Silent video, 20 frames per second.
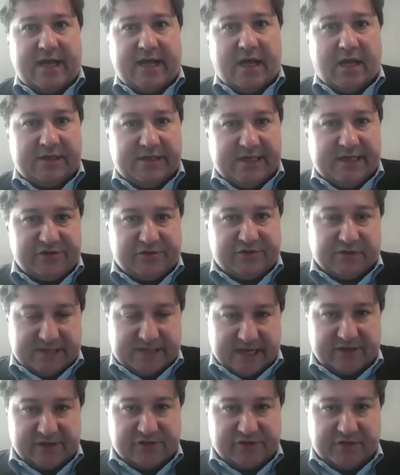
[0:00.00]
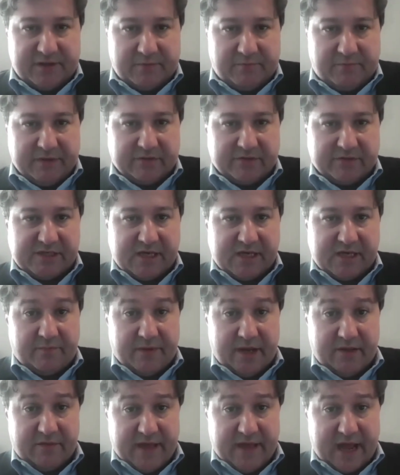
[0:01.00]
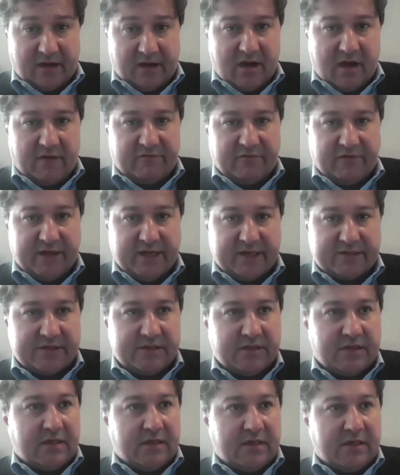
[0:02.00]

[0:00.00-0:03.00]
additional tension that builds up in that conflict